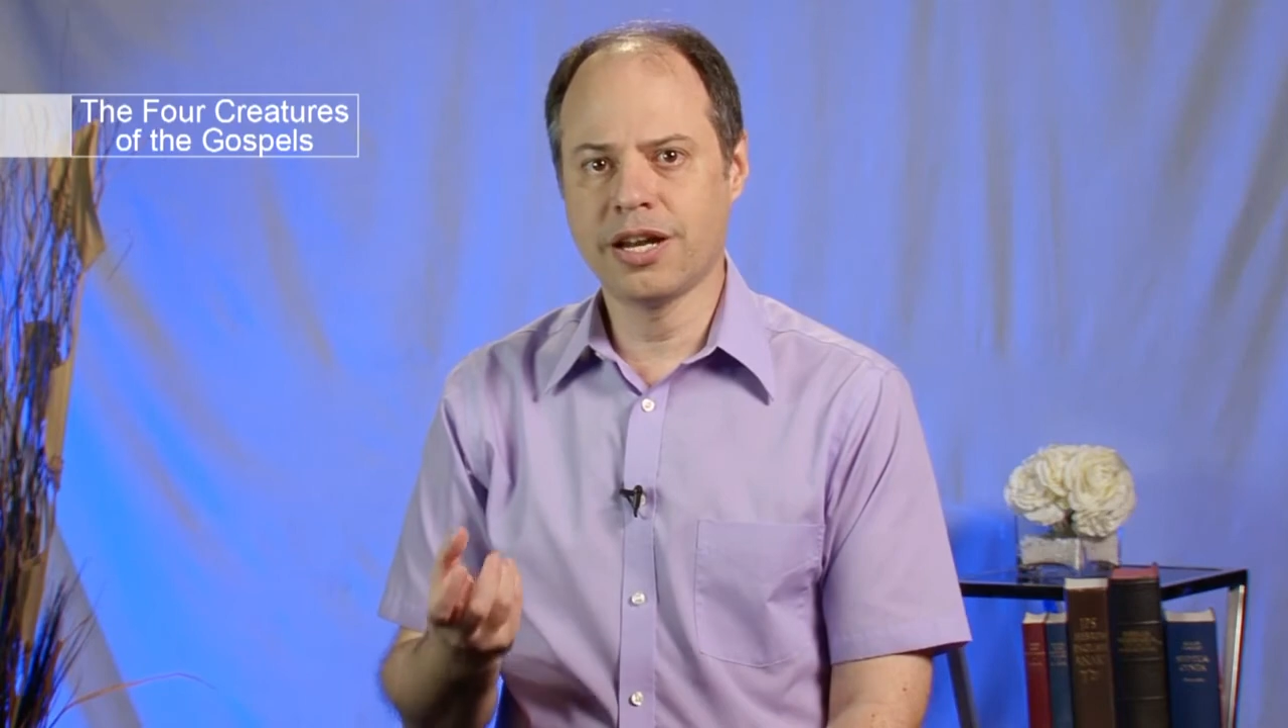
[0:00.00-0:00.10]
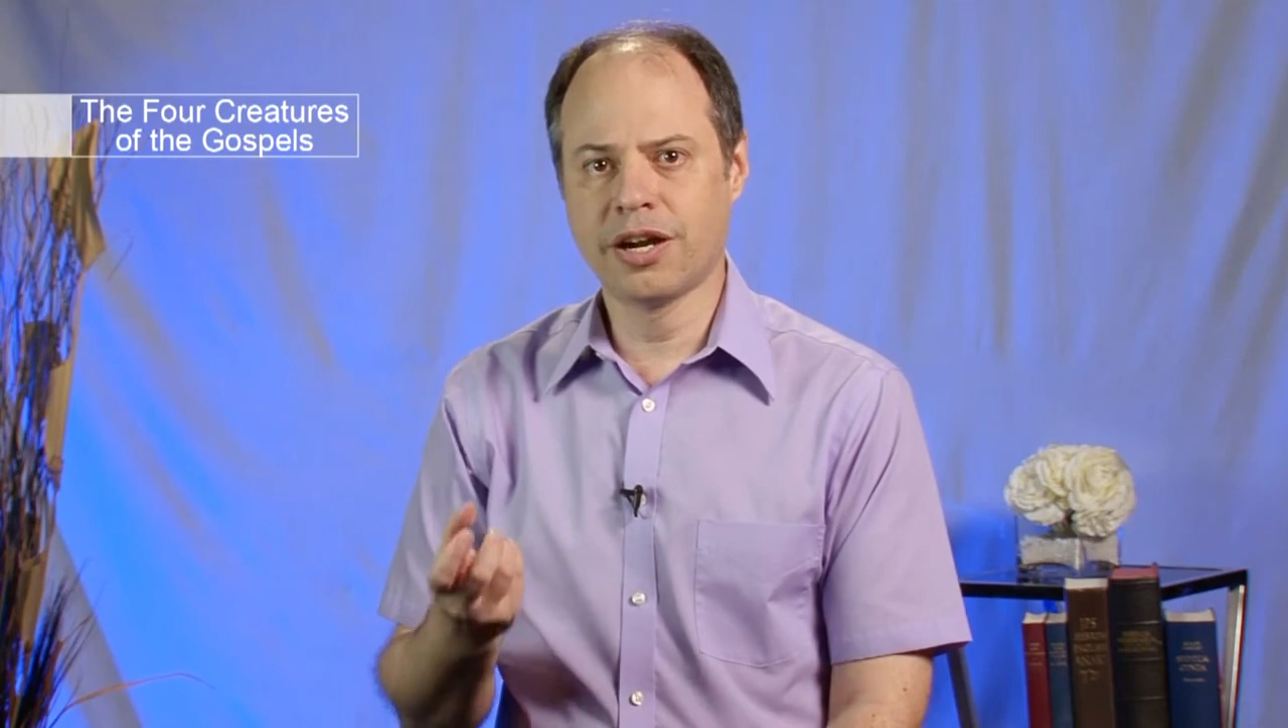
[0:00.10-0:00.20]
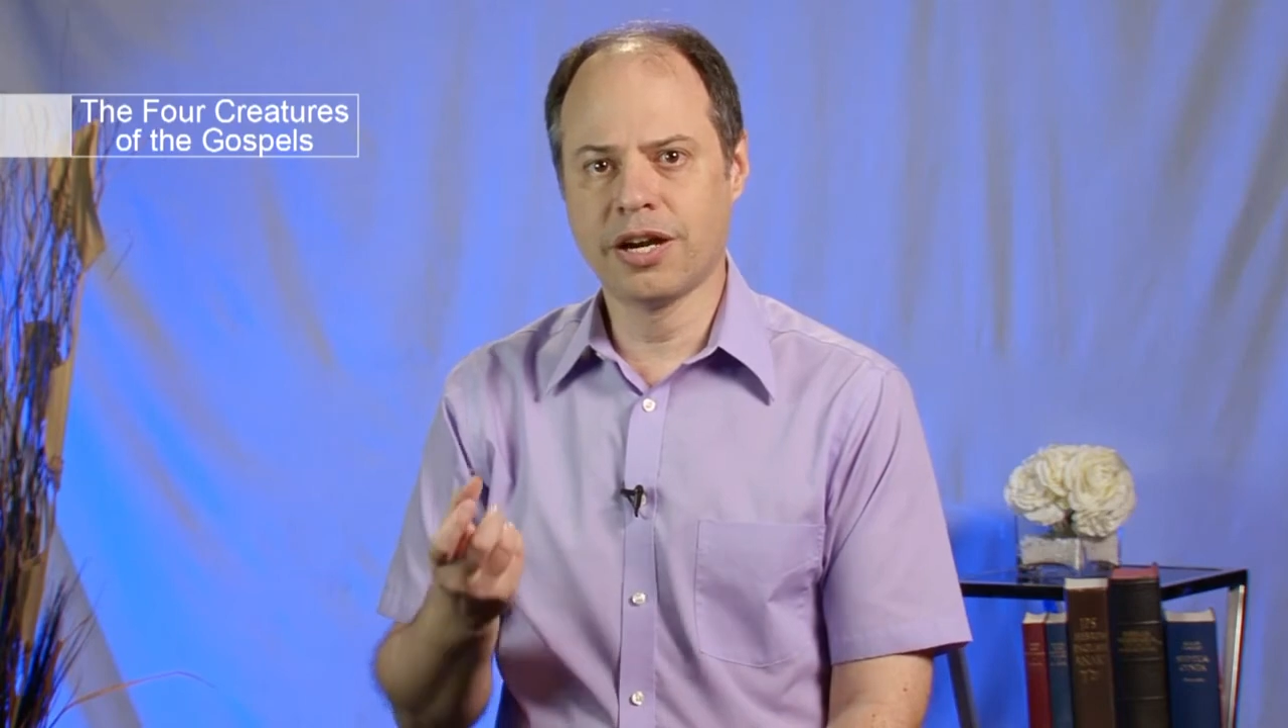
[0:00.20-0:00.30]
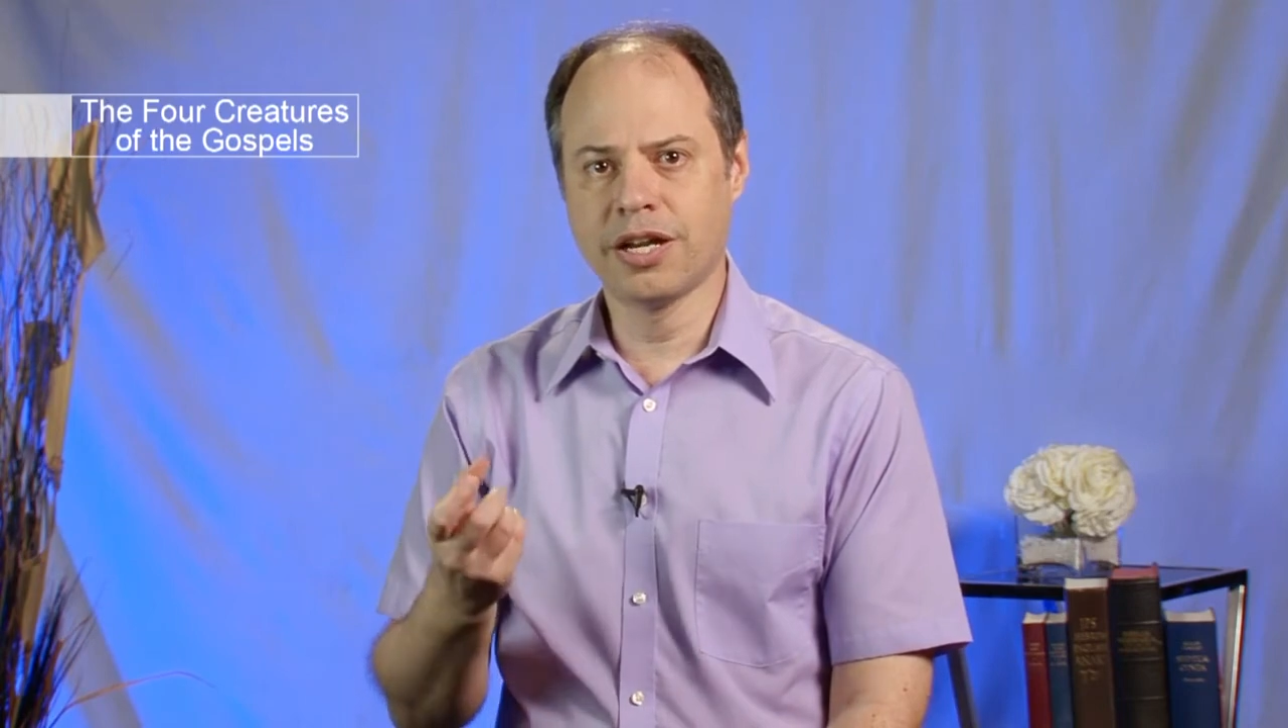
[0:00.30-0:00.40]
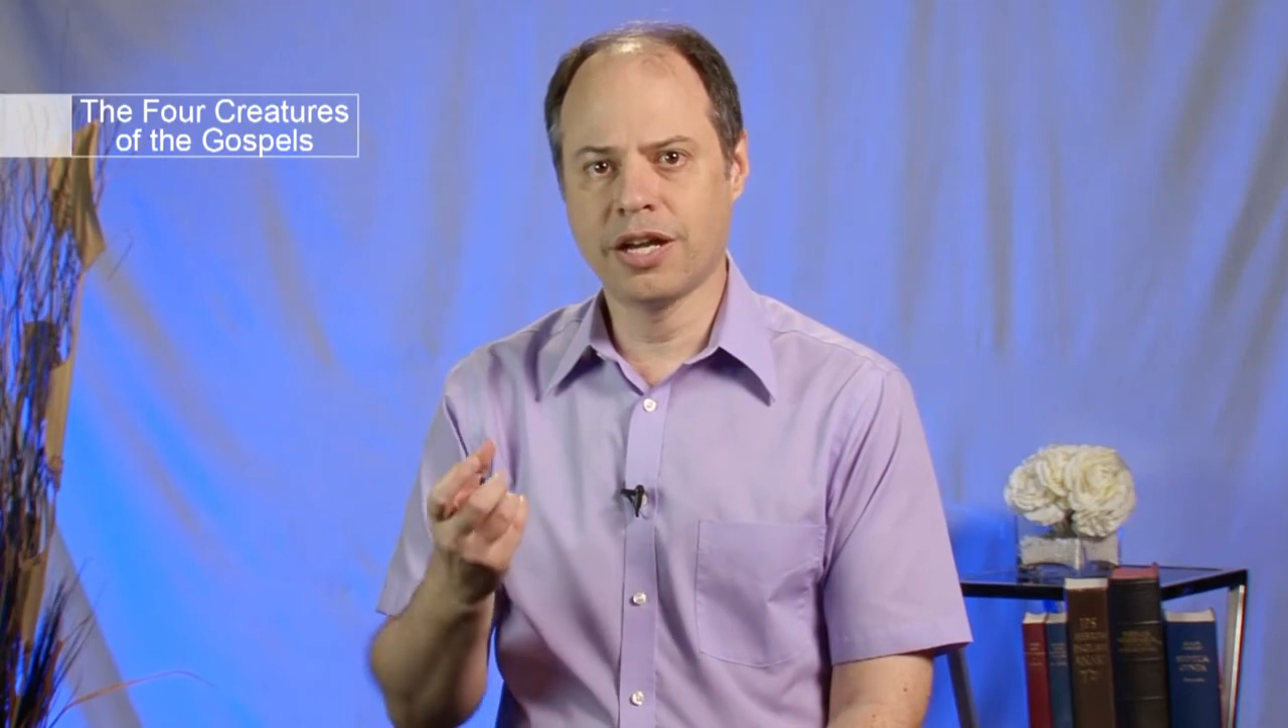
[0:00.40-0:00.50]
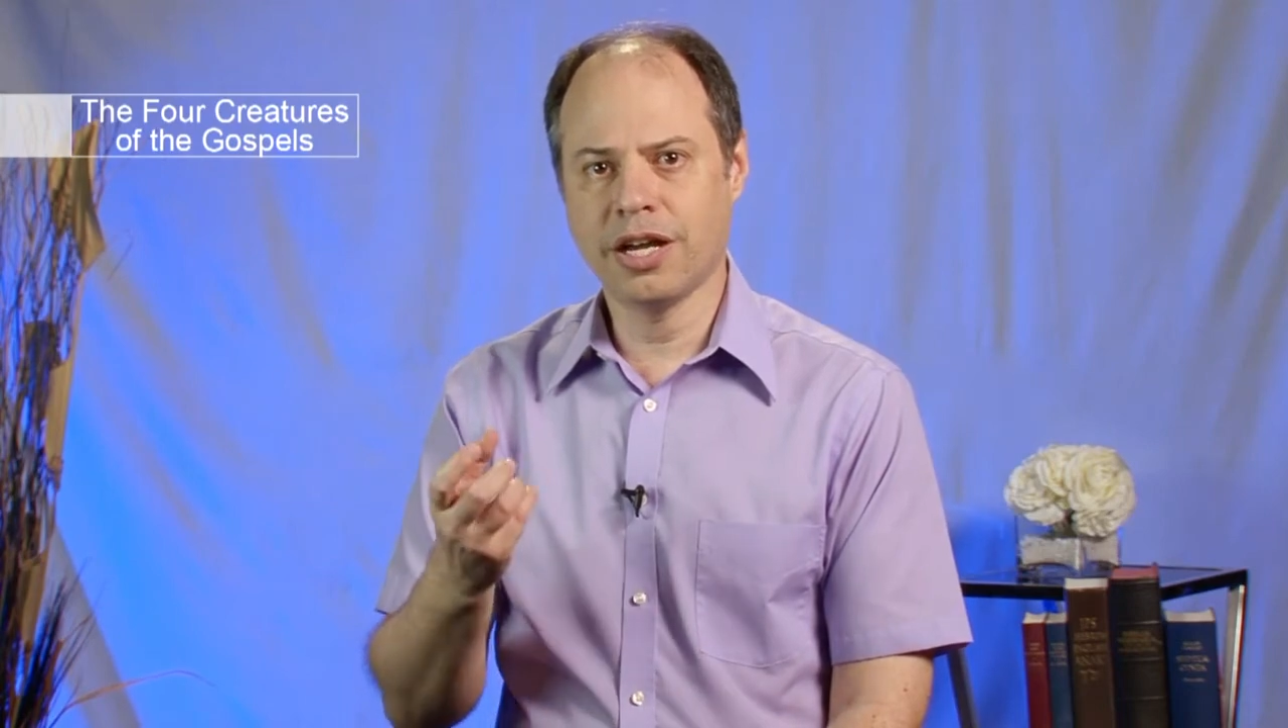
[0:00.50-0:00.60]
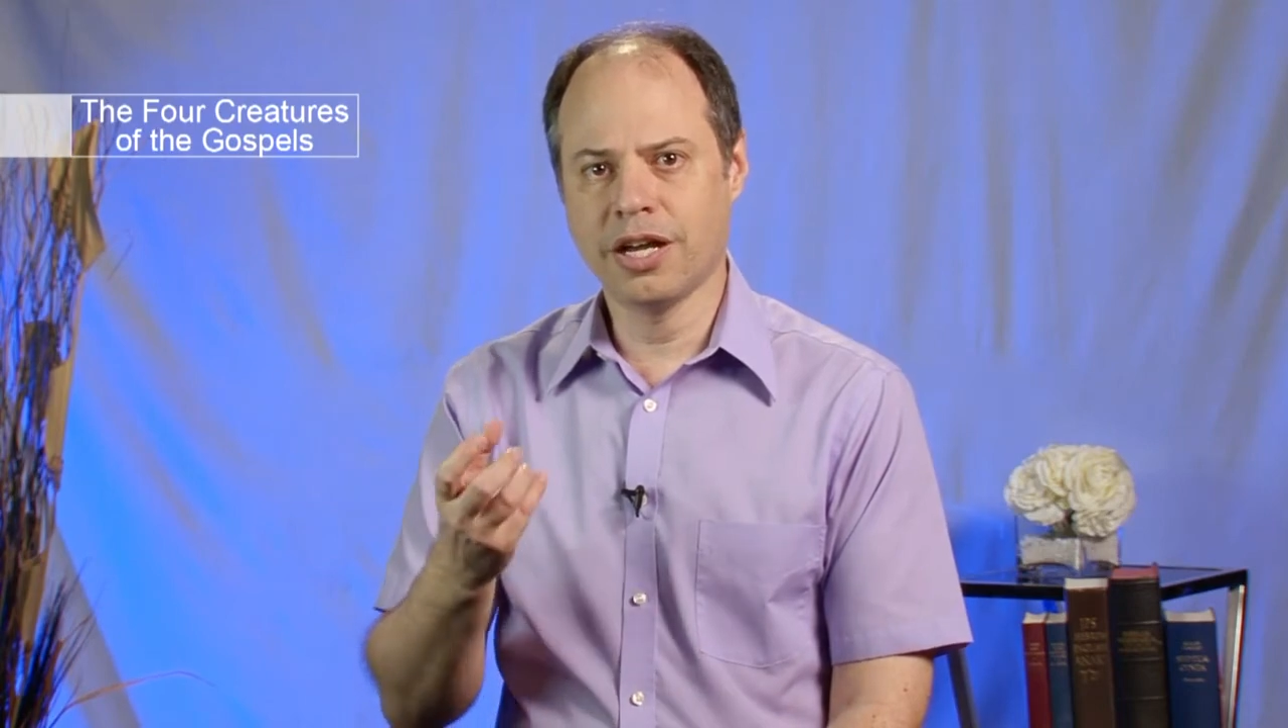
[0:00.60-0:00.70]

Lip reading: are